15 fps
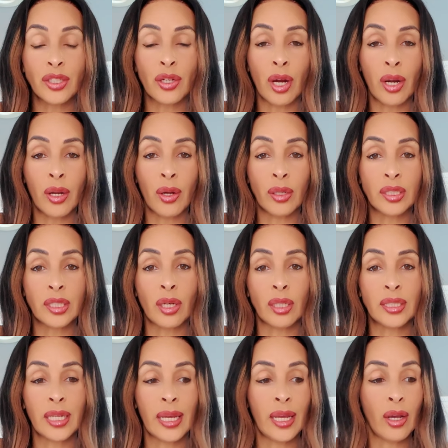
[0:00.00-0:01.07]
started on
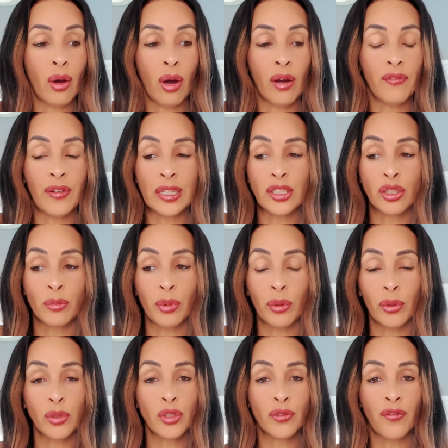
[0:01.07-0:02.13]
sauteing our
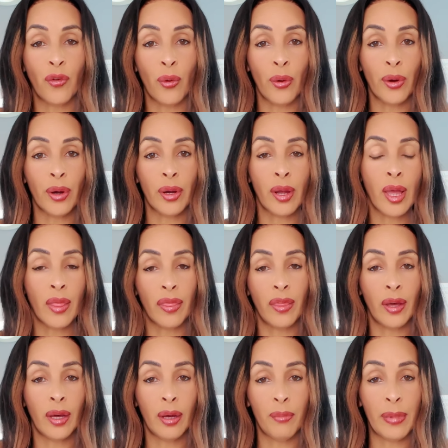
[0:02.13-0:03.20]
vegetables for
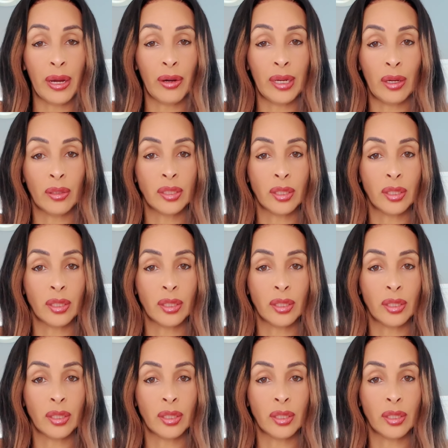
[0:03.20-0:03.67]
the marinara